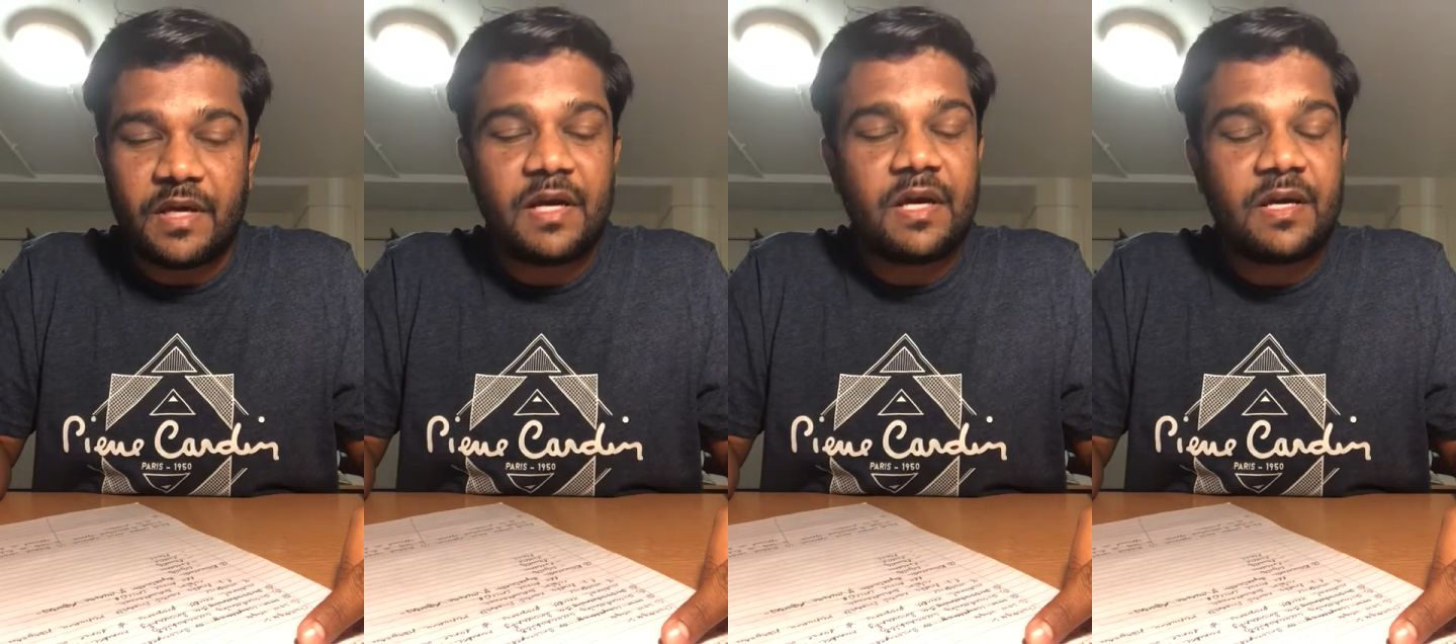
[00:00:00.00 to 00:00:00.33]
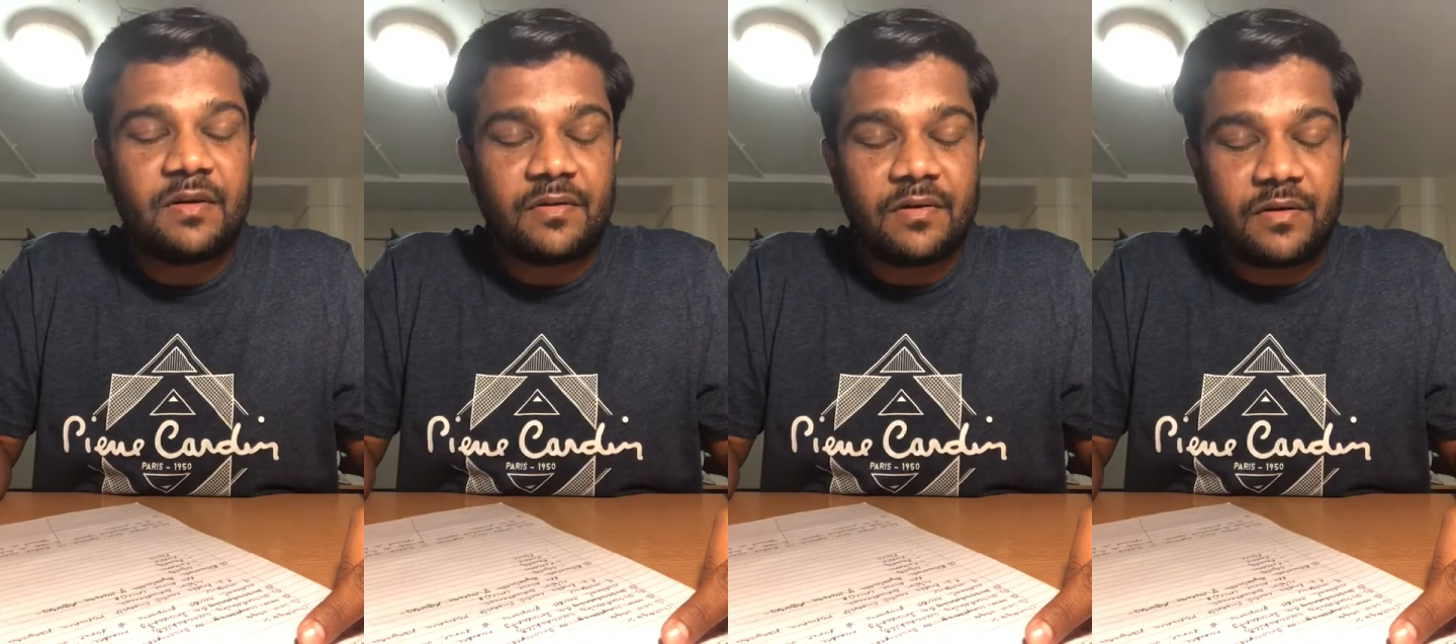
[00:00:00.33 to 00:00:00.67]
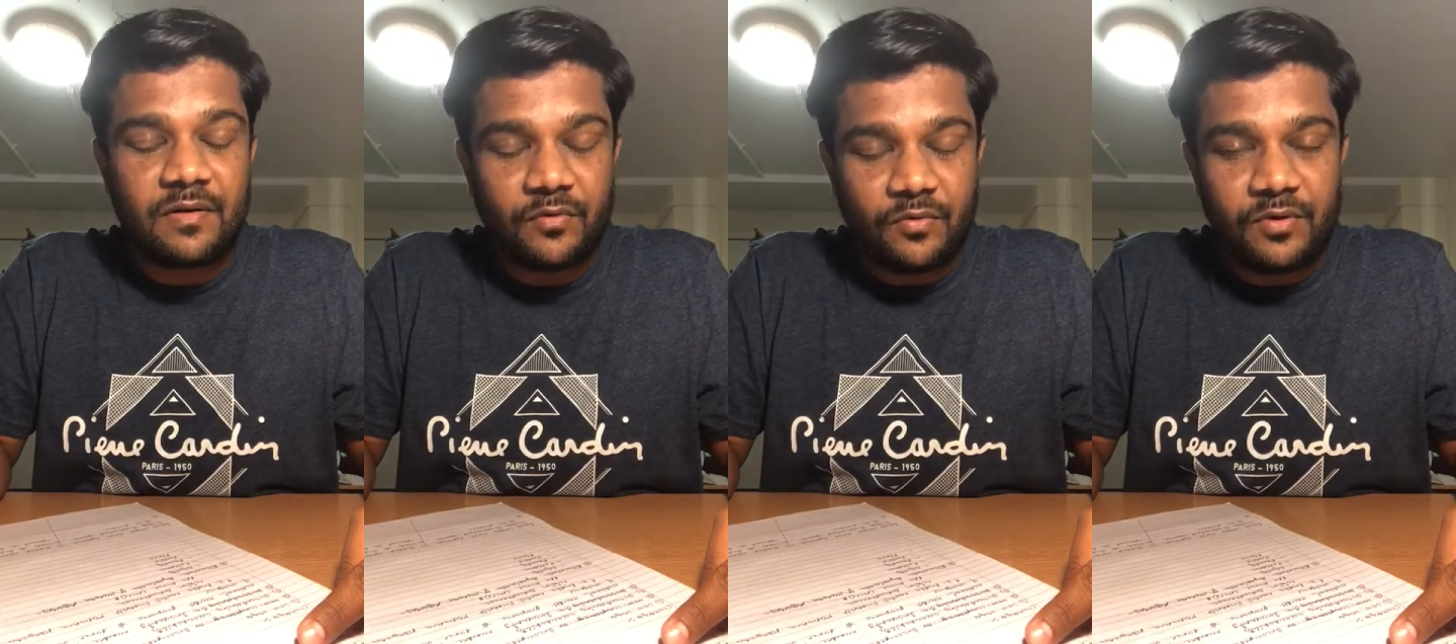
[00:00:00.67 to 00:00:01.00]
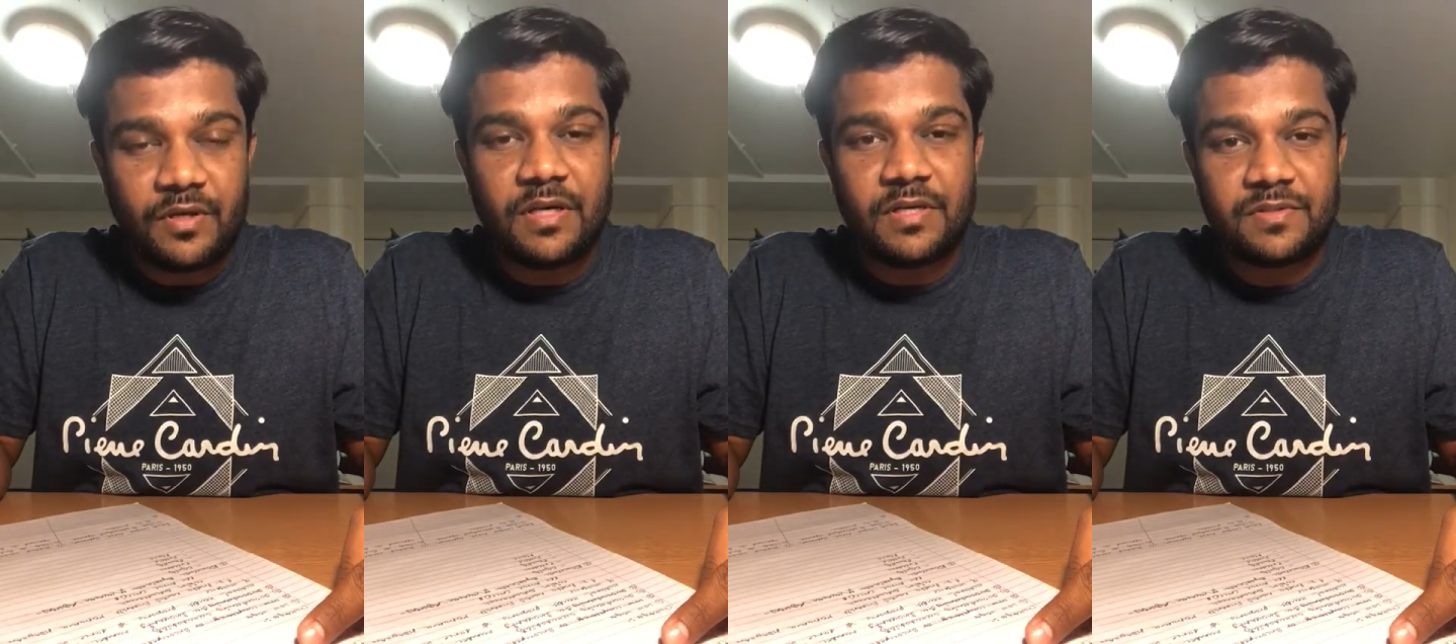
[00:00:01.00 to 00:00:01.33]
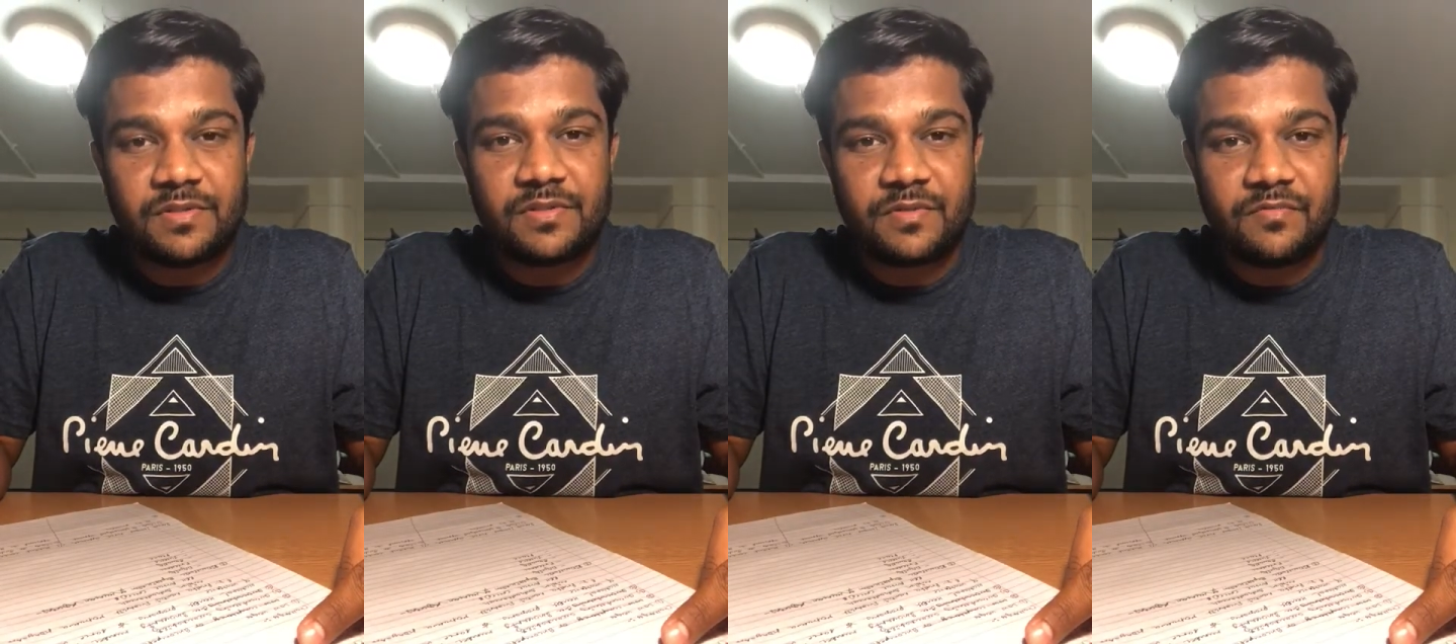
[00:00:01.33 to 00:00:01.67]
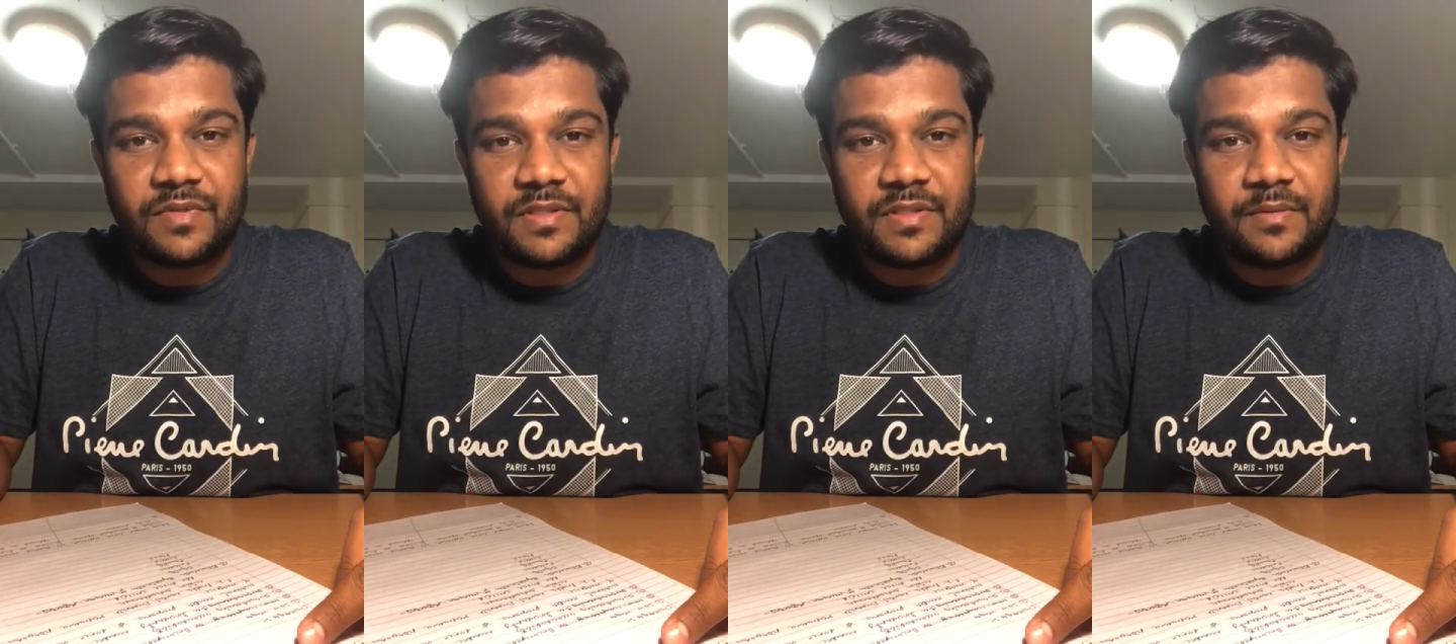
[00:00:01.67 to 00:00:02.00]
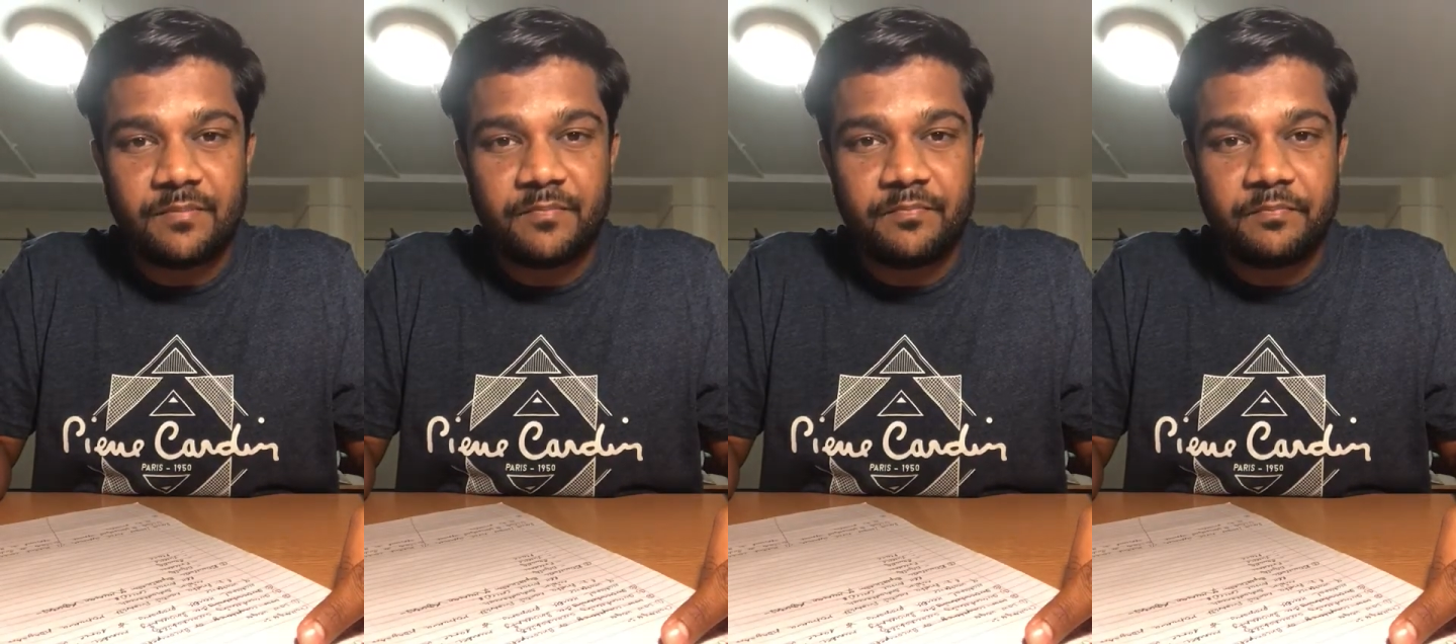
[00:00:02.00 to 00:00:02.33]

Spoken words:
had a good relationship with them.